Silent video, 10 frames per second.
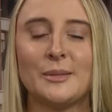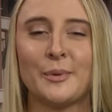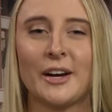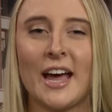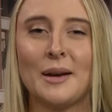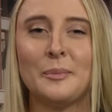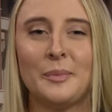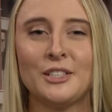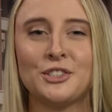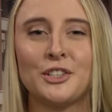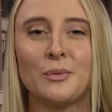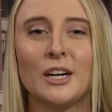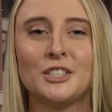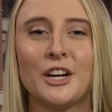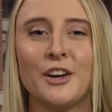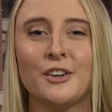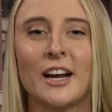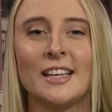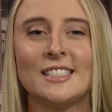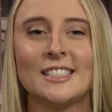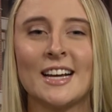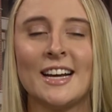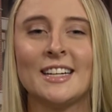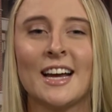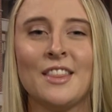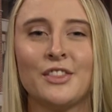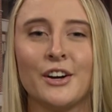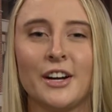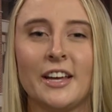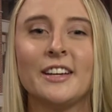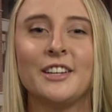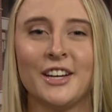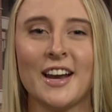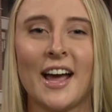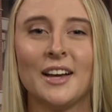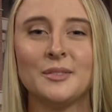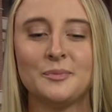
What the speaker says: Burget. Be sure to watch OU Nightly tonight at 9:30. Good night.